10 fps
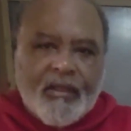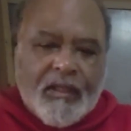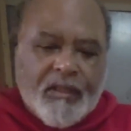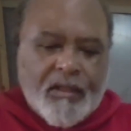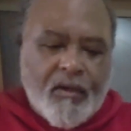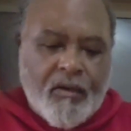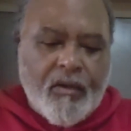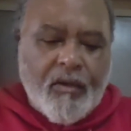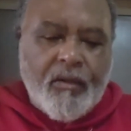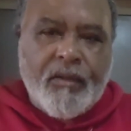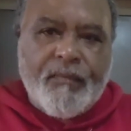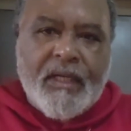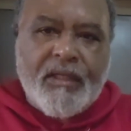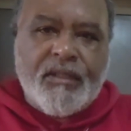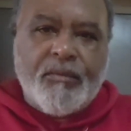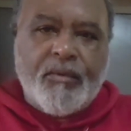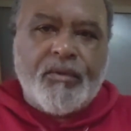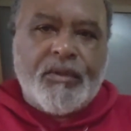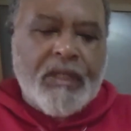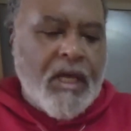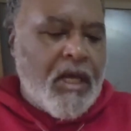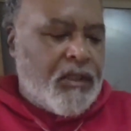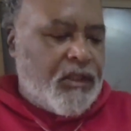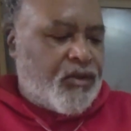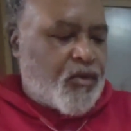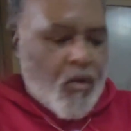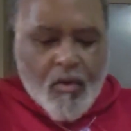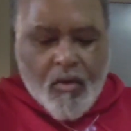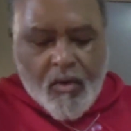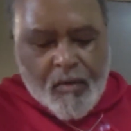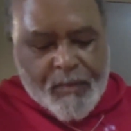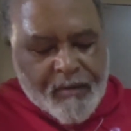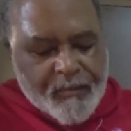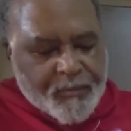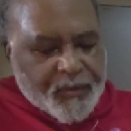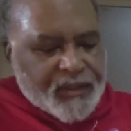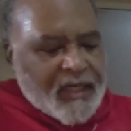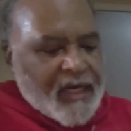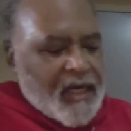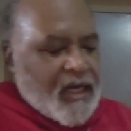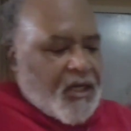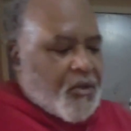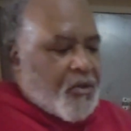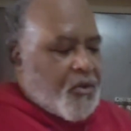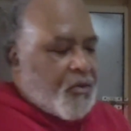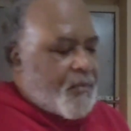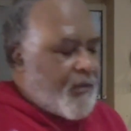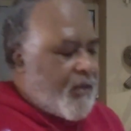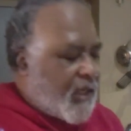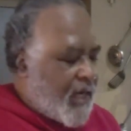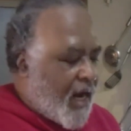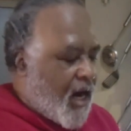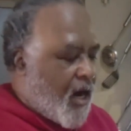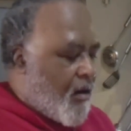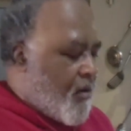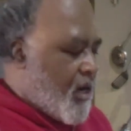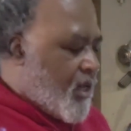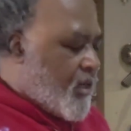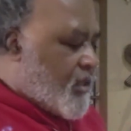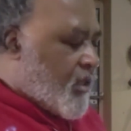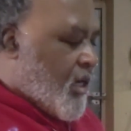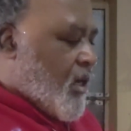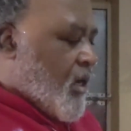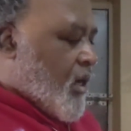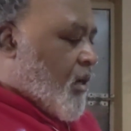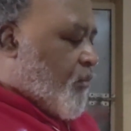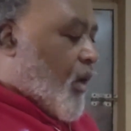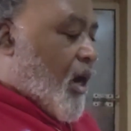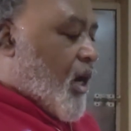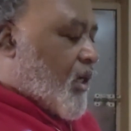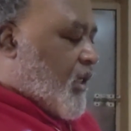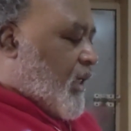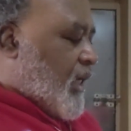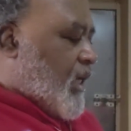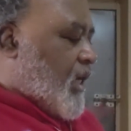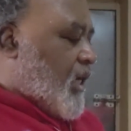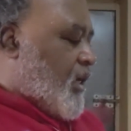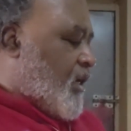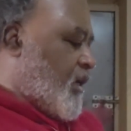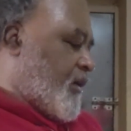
You got all the vegetables. There's corn, baby potatoes, baby carrots, broccoli,